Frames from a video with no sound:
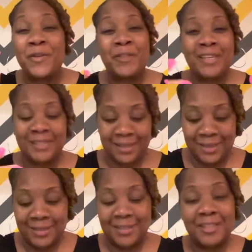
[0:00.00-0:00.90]
This
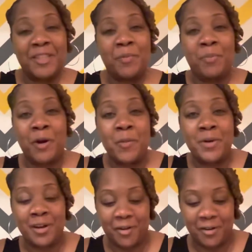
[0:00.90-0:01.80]
is the
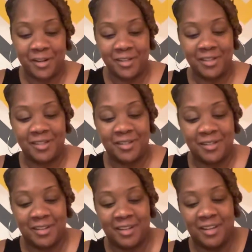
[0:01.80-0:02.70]
Bourbon Crush.
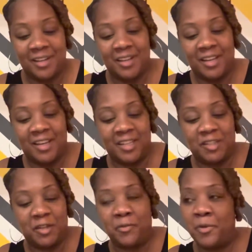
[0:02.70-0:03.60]
As
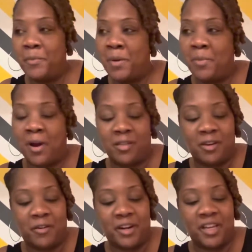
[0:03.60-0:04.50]
you can remember all the
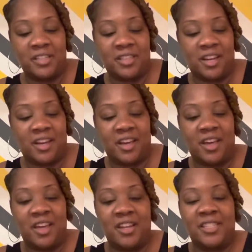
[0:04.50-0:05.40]
ingredients that I
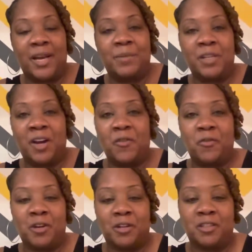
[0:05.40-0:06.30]
had and top it off
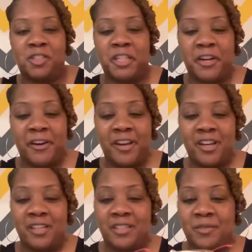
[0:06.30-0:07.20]
with a cherry.
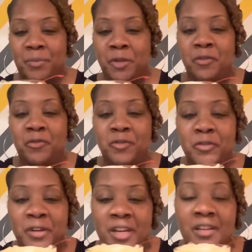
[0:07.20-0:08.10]
It's a beautiful
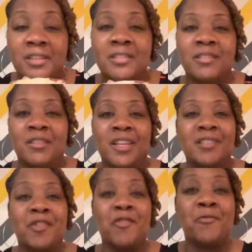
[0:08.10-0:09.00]
drink. So let's
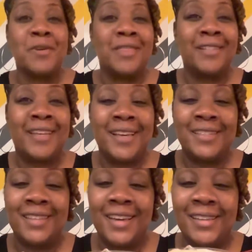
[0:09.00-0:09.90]
go with the
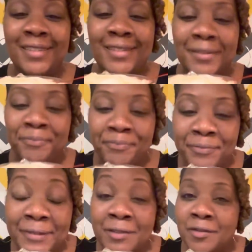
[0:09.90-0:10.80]
taste test.
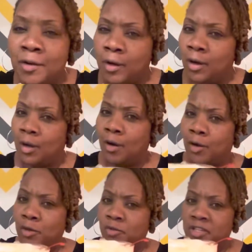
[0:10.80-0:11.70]
Are
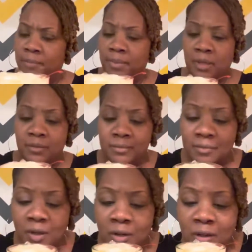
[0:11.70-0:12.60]
you sipping?
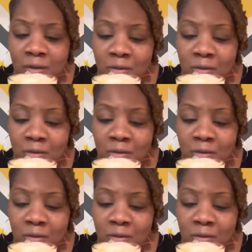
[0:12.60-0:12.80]
Hold on.